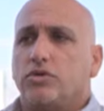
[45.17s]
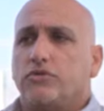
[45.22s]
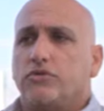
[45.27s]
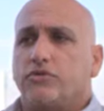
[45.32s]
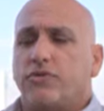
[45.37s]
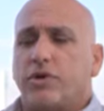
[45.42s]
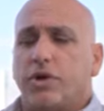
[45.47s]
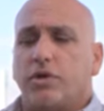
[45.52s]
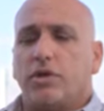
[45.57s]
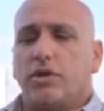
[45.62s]
was
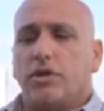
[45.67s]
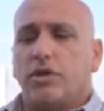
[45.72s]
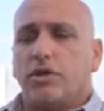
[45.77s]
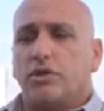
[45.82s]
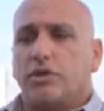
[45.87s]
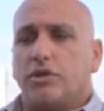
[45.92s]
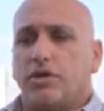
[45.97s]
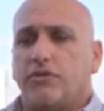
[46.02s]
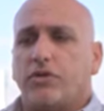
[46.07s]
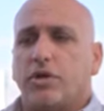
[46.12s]
very
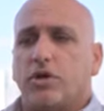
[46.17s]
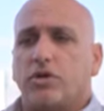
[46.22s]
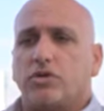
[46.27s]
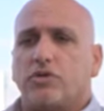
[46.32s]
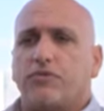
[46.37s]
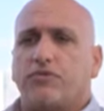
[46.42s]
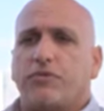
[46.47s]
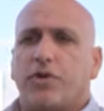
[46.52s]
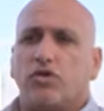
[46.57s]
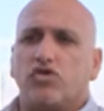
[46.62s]
difficult
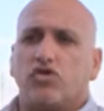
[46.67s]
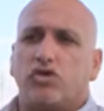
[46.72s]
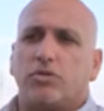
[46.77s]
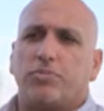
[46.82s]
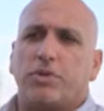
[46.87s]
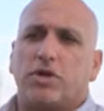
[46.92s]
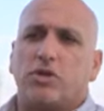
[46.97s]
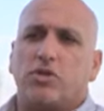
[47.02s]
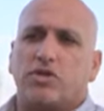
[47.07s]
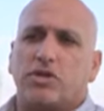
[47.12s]
to
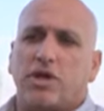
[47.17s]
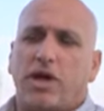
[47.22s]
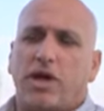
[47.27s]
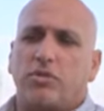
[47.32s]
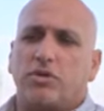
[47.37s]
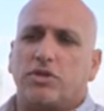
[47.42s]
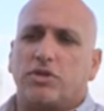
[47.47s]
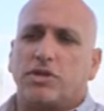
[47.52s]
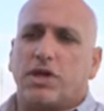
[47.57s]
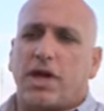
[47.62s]
function because I
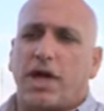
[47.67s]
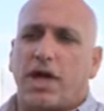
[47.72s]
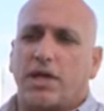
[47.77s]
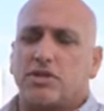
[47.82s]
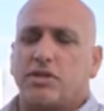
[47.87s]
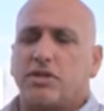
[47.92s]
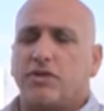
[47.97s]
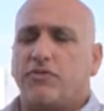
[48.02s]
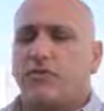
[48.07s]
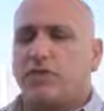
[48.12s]
was
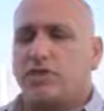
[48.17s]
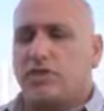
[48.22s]
constantly